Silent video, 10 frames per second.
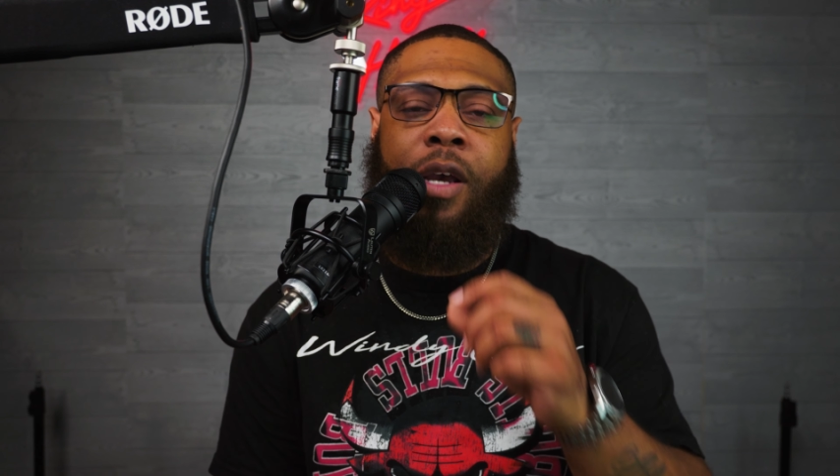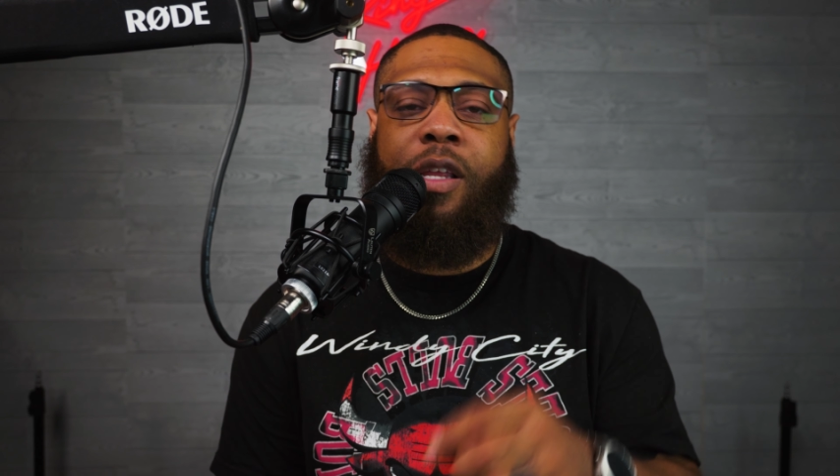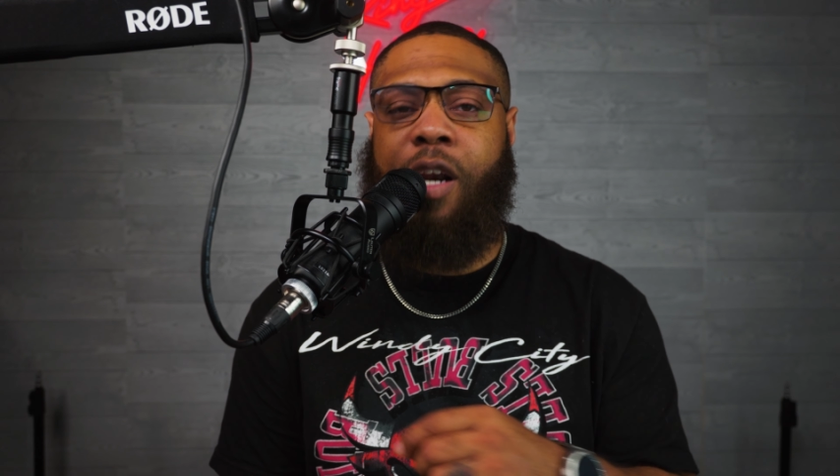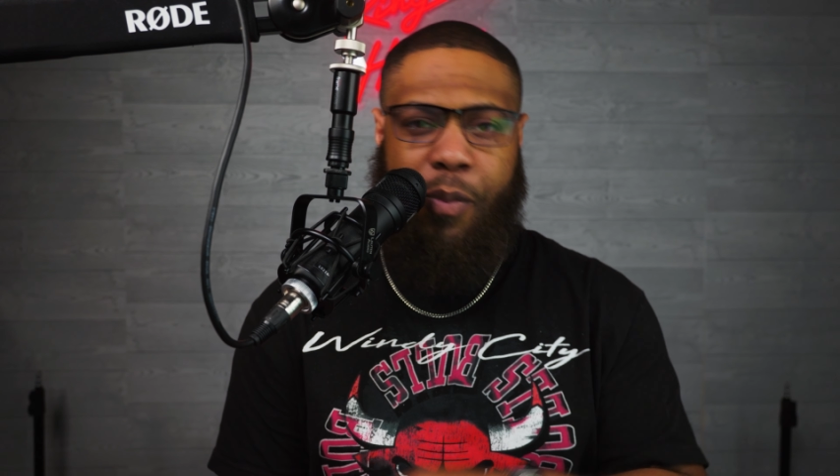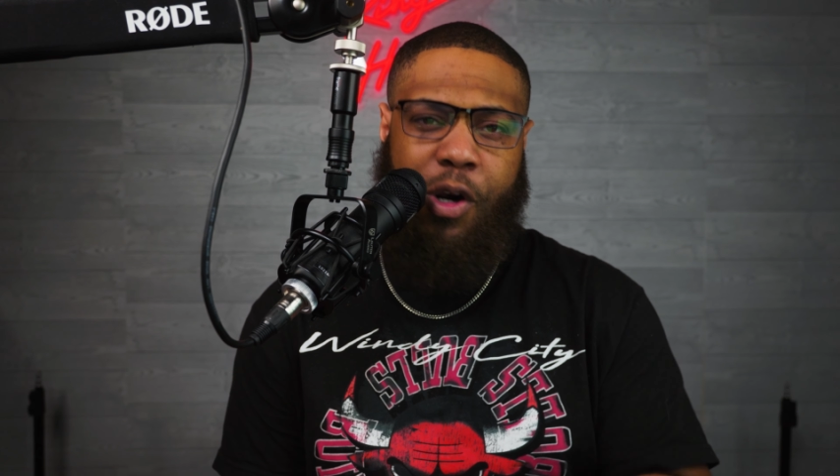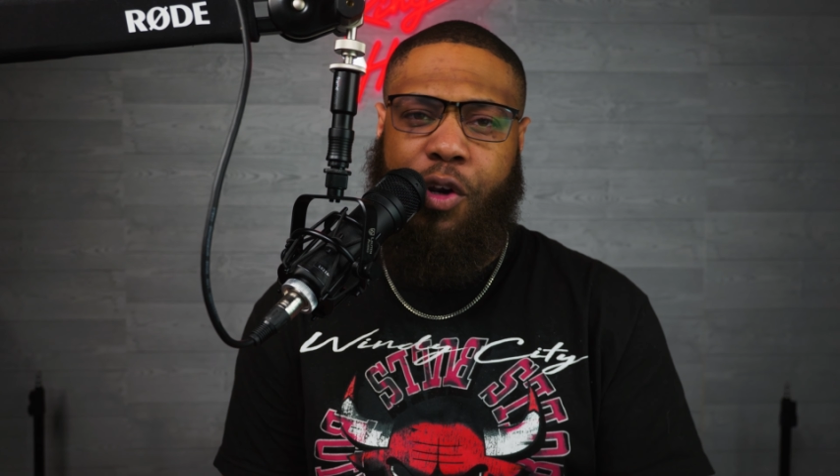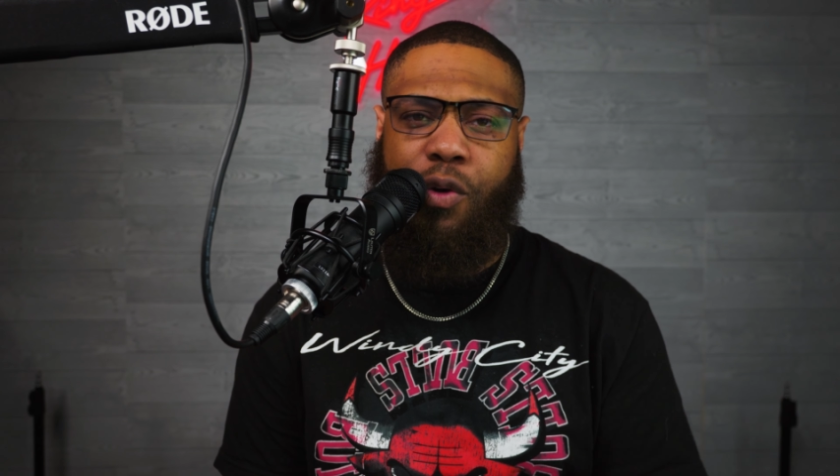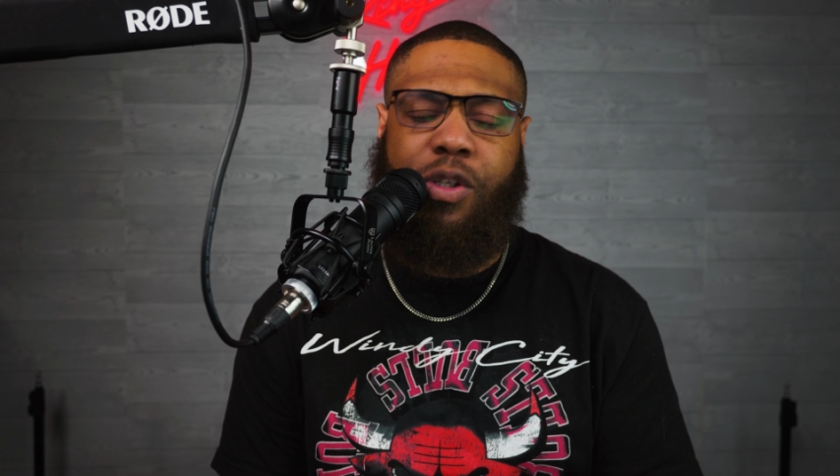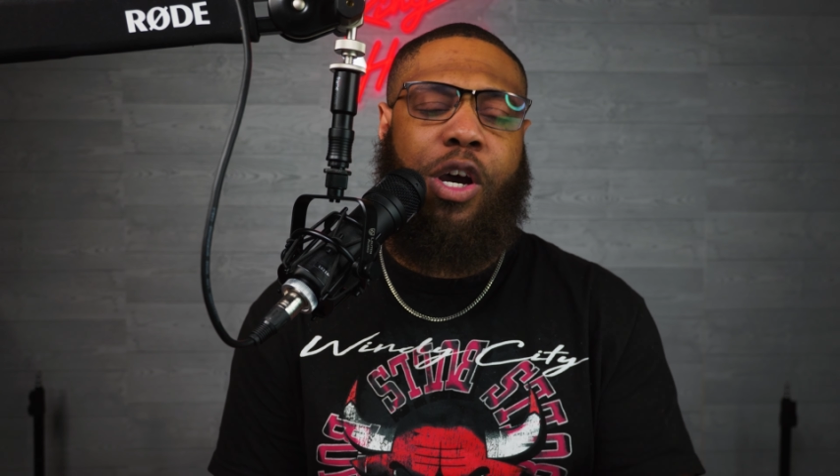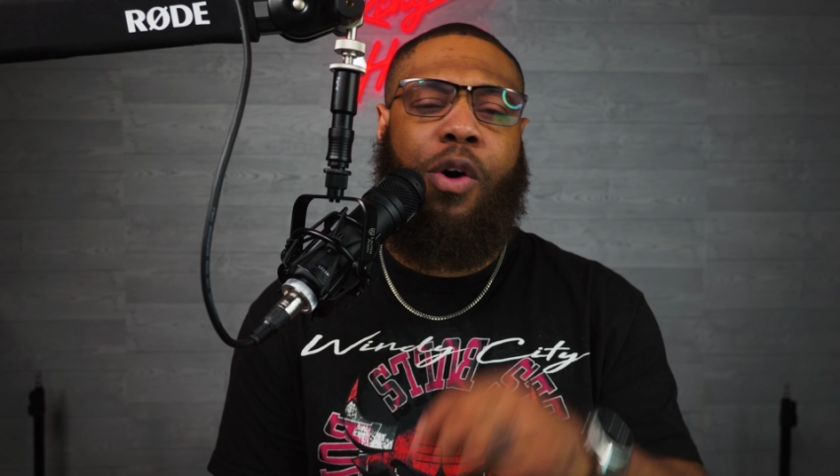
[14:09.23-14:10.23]
the number to
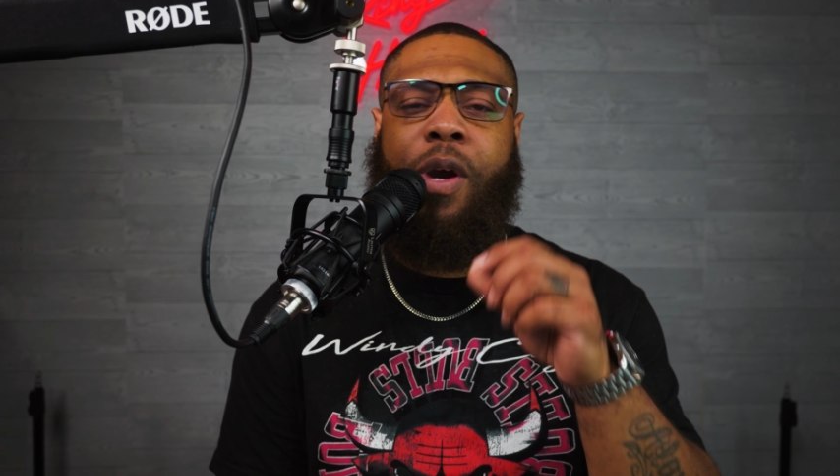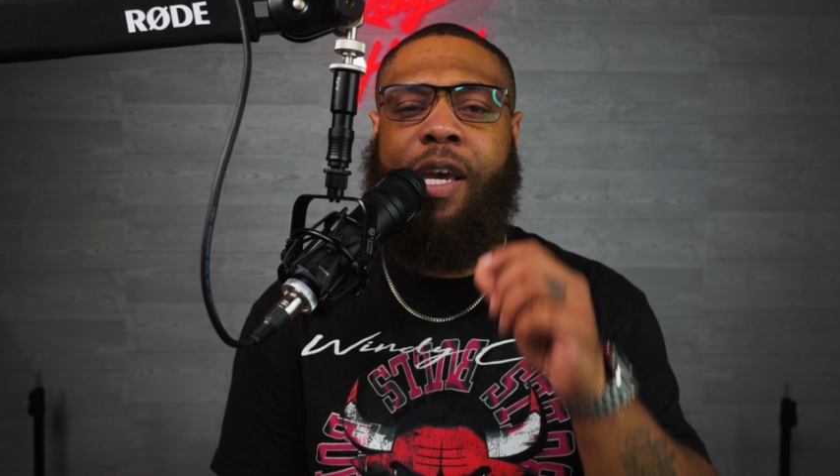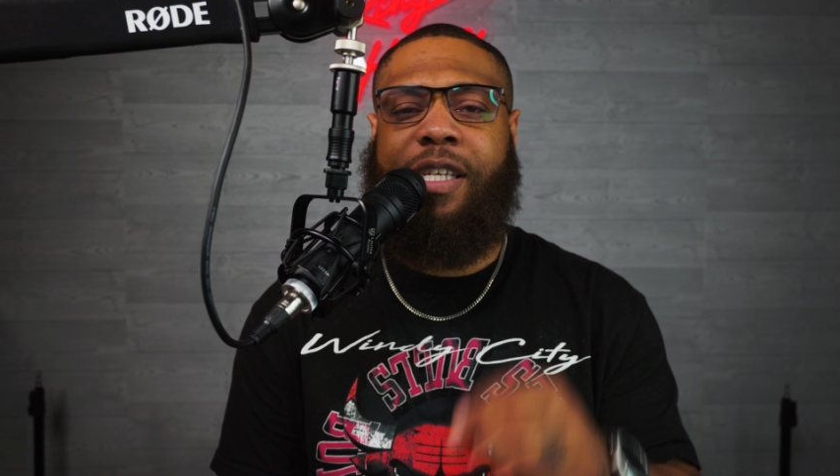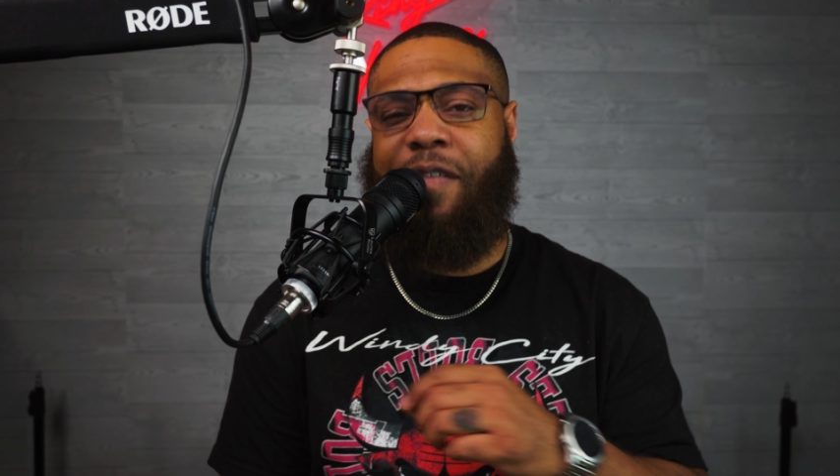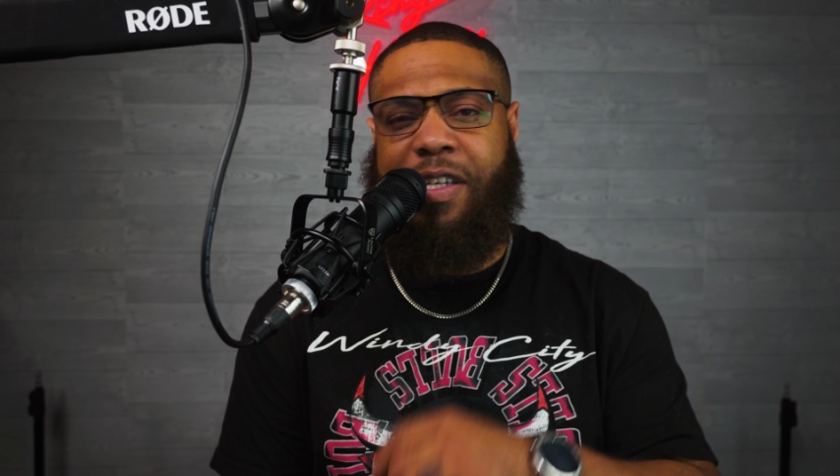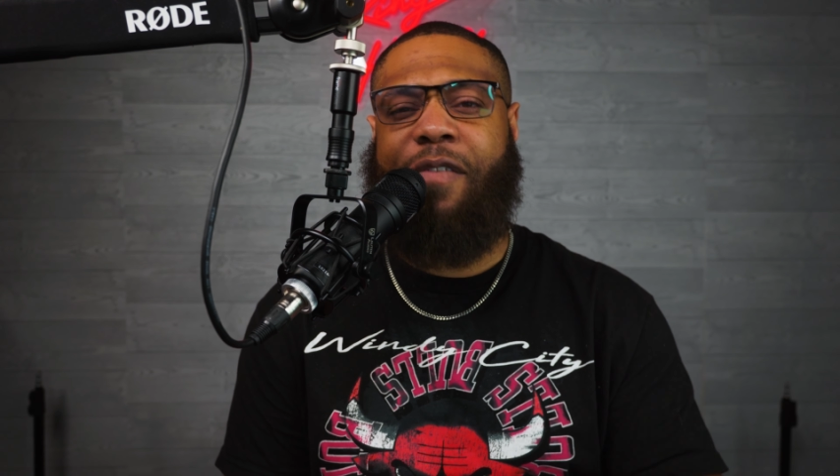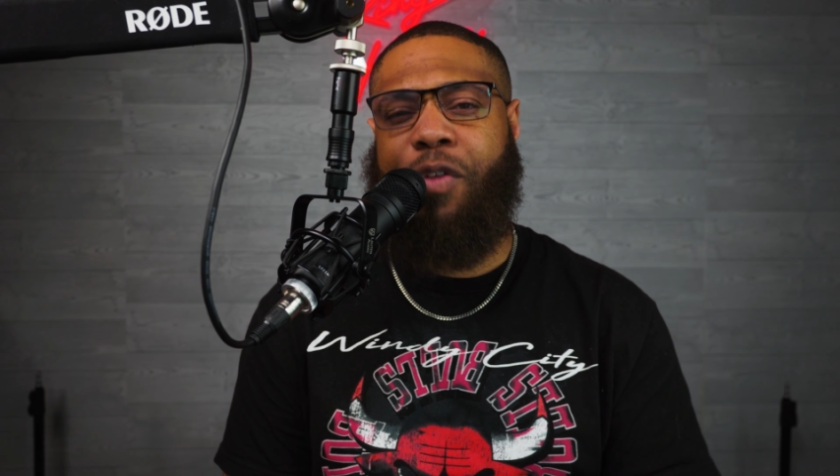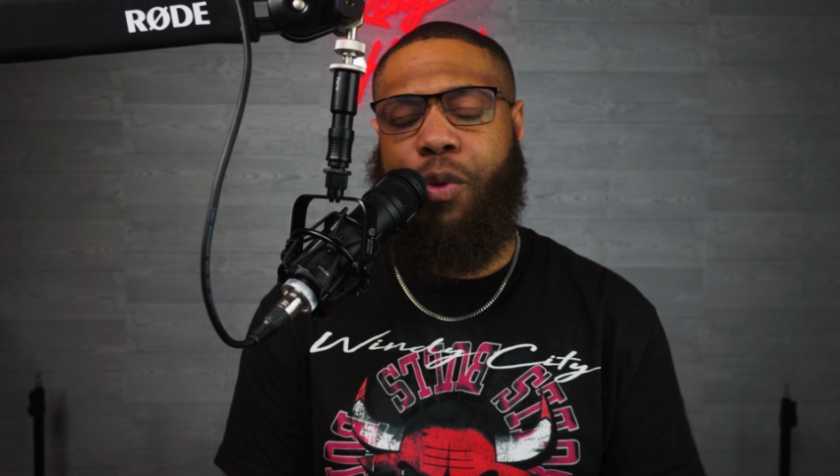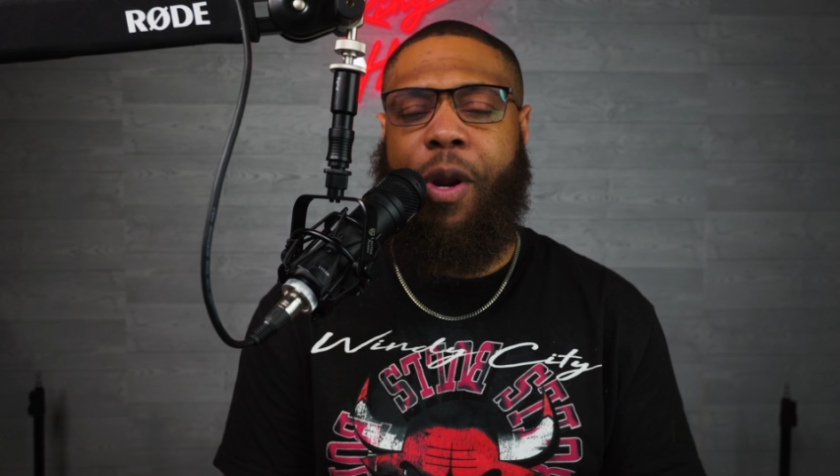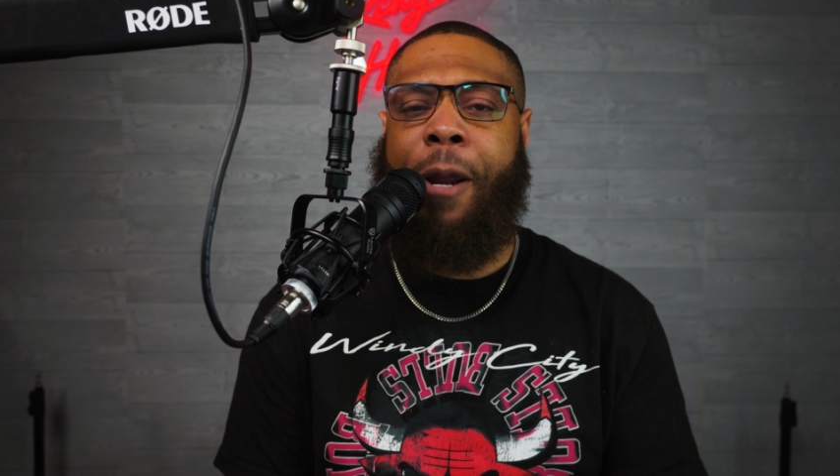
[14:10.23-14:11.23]
do so, seven
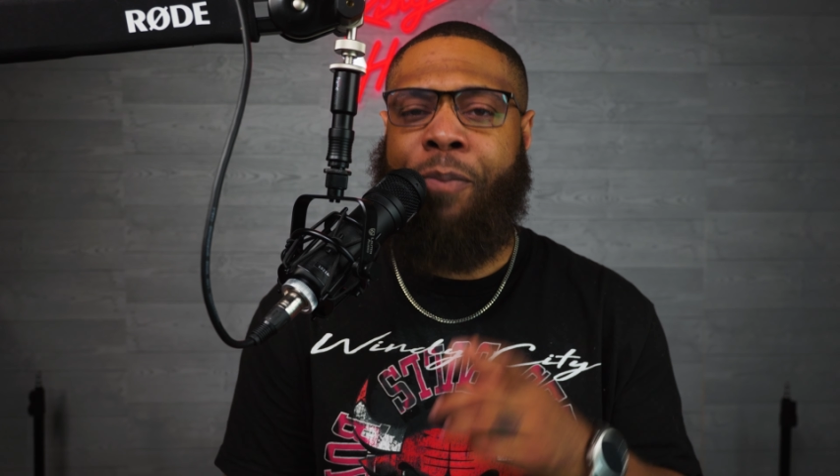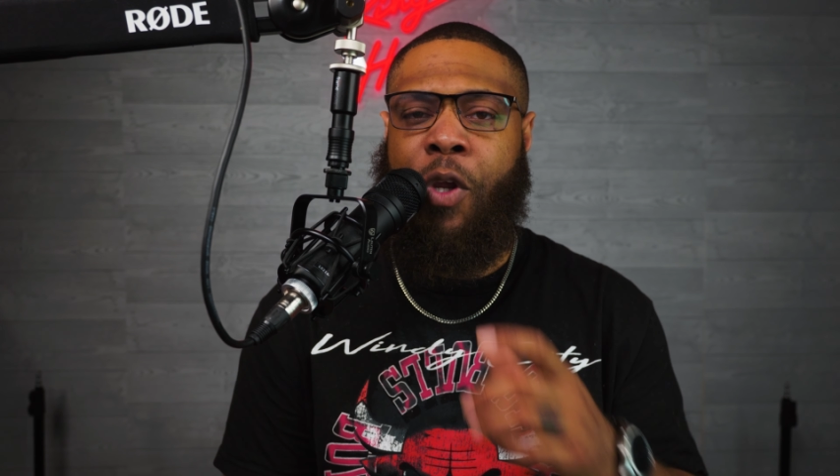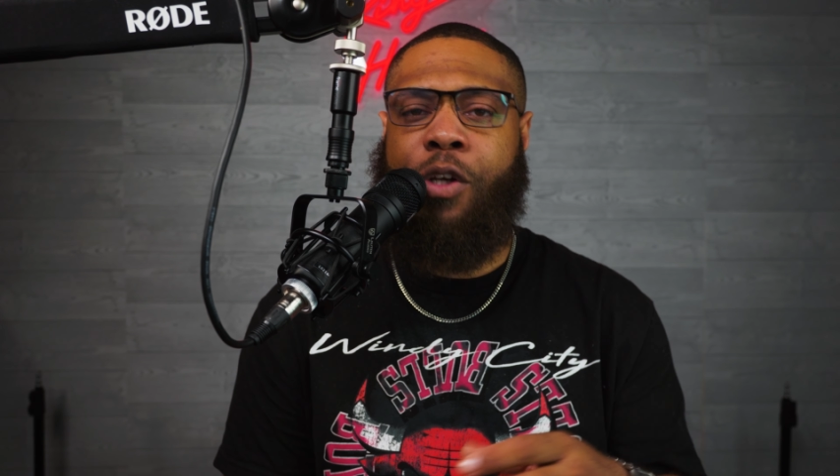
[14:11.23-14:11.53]
seven three,